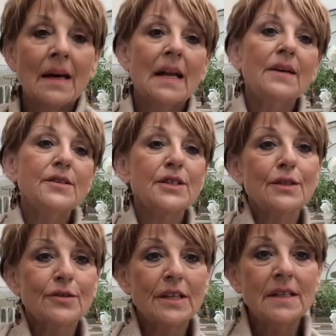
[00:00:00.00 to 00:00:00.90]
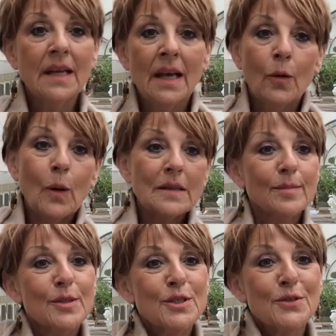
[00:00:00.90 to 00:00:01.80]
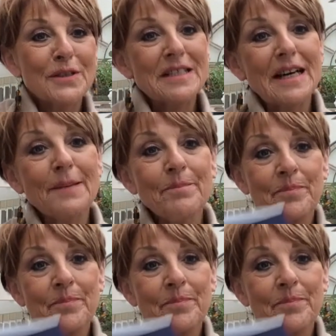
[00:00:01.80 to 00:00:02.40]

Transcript: Hello children, welcome to story time.